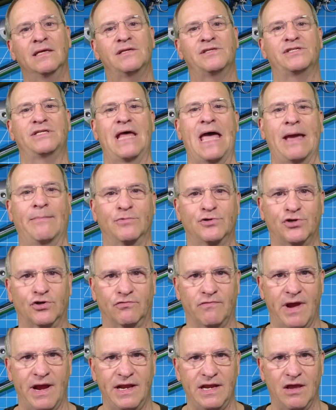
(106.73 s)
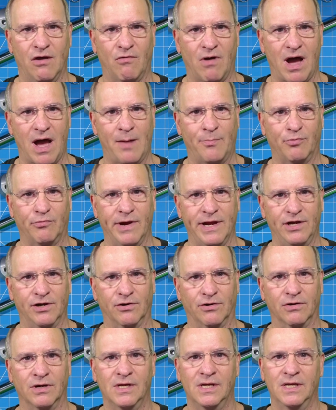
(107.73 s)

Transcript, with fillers: as an amateur radio operator